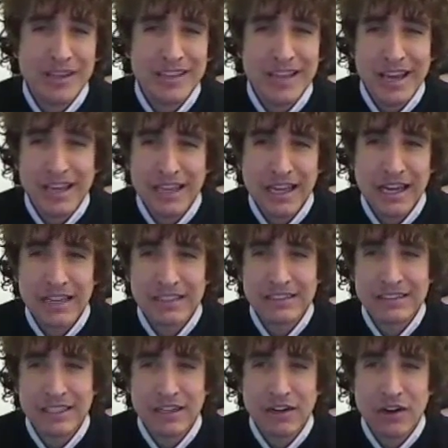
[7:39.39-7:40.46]
make the
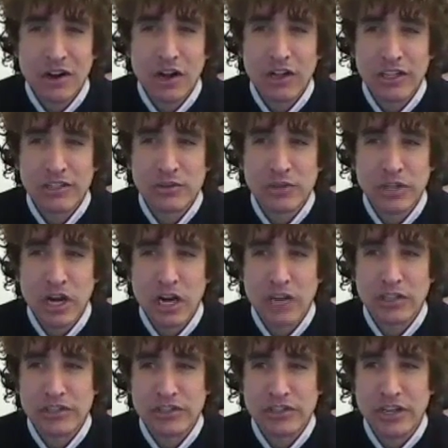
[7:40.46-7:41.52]
headlines like our colleagues who are
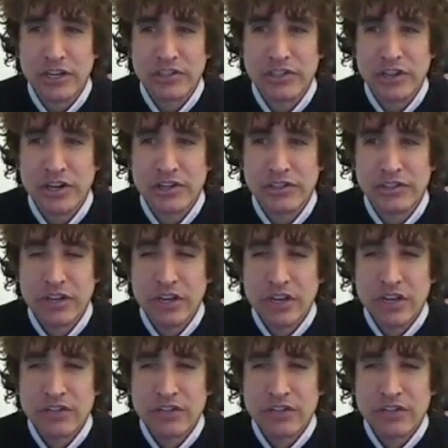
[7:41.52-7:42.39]
doctors and engineers.